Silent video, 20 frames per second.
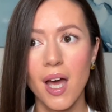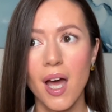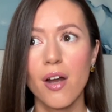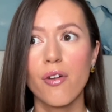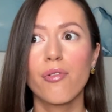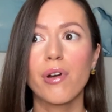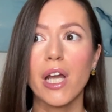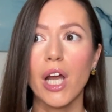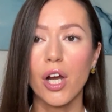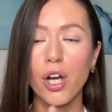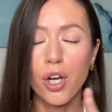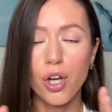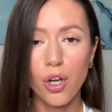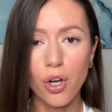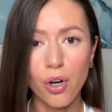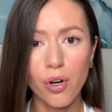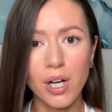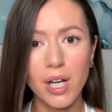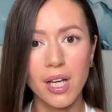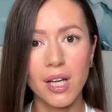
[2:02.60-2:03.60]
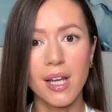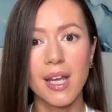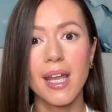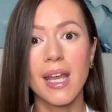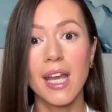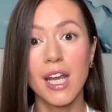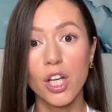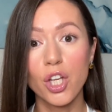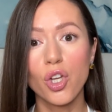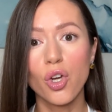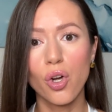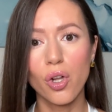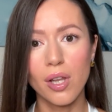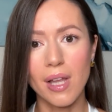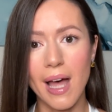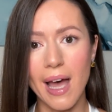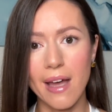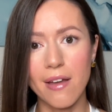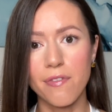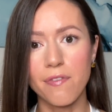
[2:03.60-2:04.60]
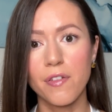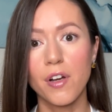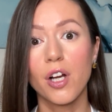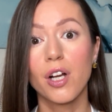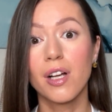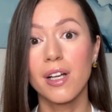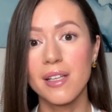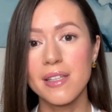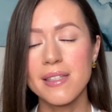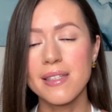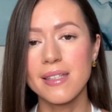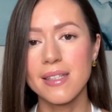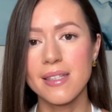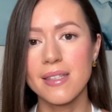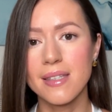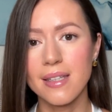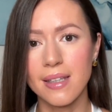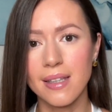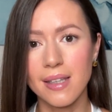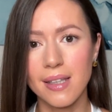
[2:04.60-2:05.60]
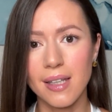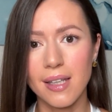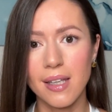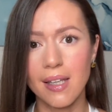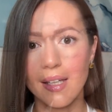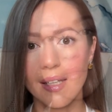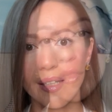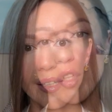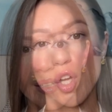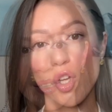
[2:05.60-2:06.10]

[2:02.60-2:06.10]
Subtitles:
reoccurring in your life consistently.